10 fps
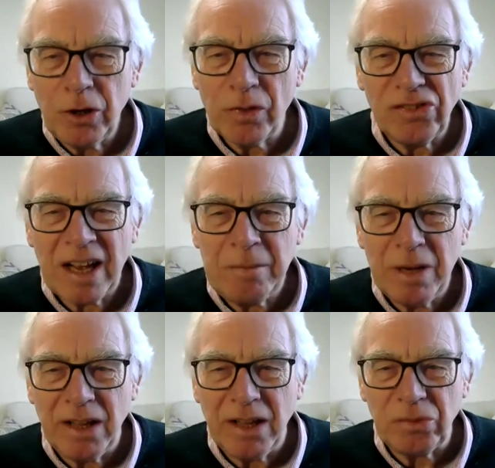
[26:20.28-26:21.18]
another 10
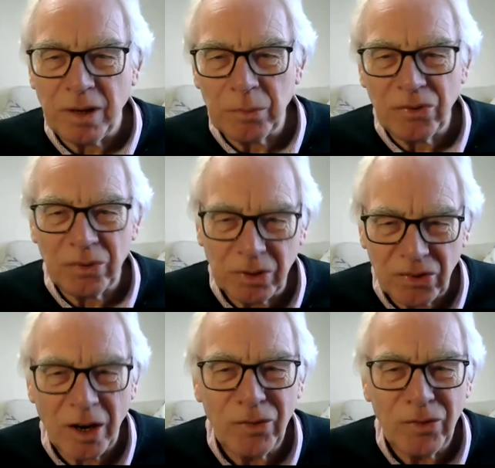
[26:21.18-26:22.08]
minutes, perhaps, because
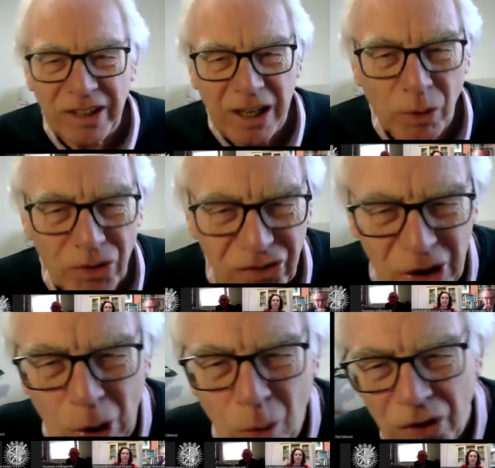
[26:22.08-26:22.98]
obviously you want to
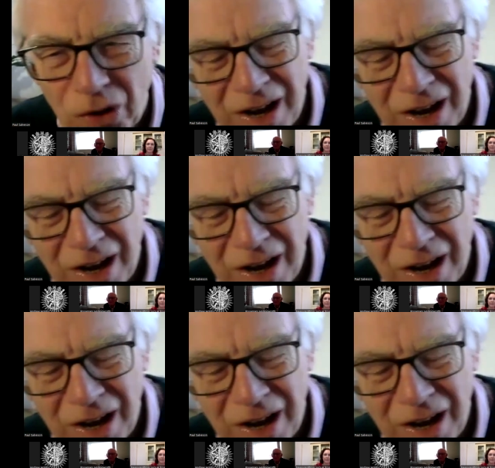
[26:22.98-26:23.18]
know what's